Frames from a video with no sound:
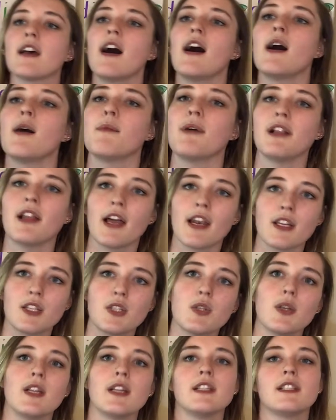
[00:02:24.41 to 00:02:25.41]
Um, a lot of
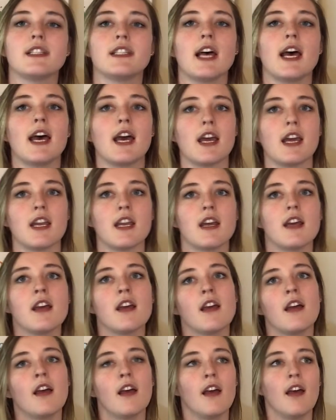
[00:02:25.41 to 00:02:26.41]
students said
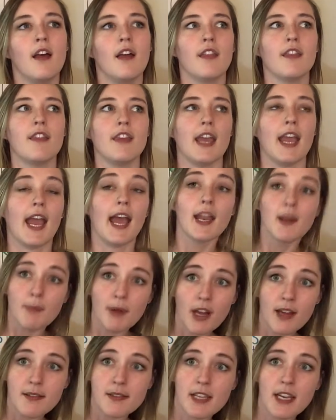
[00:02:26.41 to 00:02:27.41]
the animal
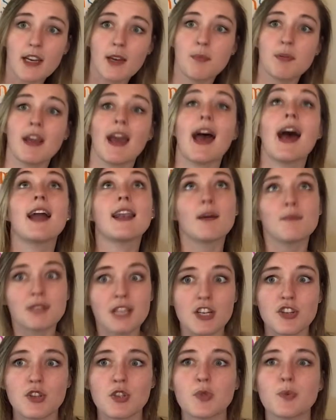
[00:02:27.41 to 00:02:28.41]

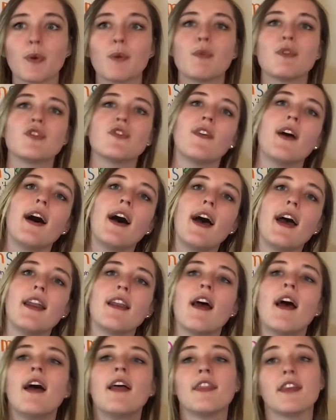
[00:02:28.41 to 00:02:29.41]
adaptations one was
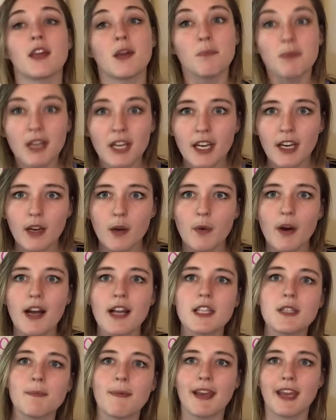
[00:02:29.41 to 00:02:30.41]
fun, the community
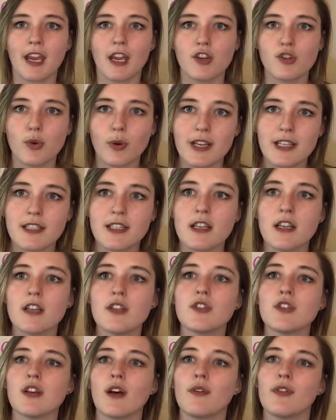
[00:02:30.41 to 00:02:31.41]
ones, making
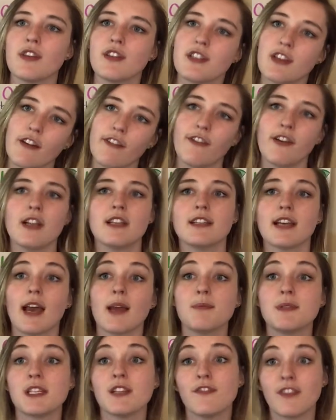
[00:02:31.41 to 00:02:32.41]
choices. So the different
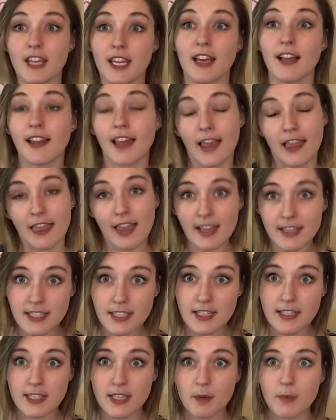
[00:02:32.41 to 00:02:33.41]
types of ELA
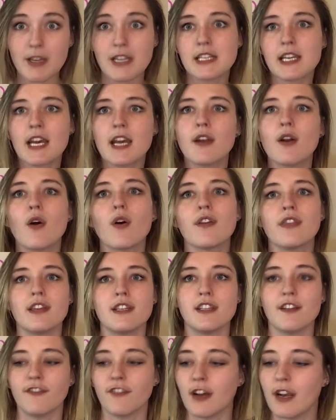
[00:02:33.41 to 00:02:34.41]
lessons that we did or the
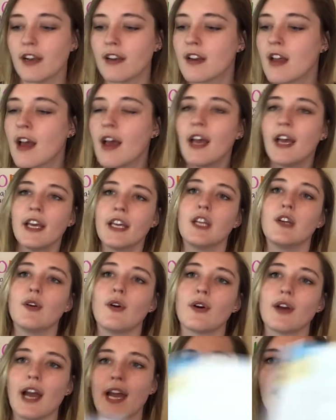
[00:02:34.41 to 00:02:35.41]
different you
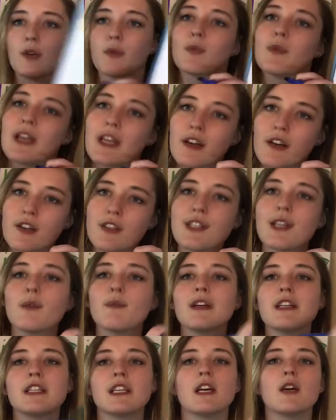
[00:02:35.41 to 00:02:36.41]
know, guided readers that
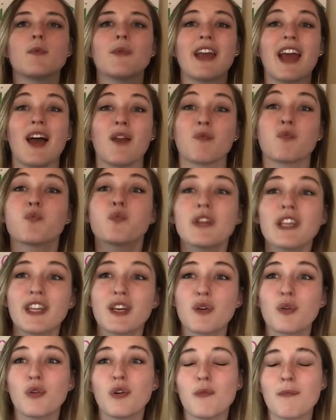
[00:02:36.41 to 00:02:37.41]
we did. We had really
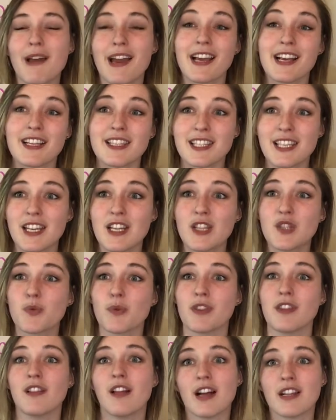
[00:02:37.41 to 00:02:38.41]
cool magazines
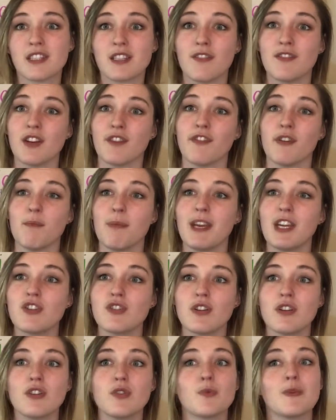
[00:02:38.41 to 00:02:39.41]
with lots of different
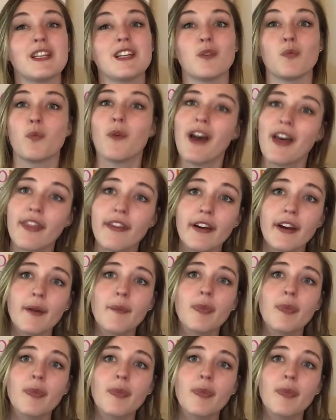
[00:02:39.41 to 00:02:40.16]
pictures. We did weather.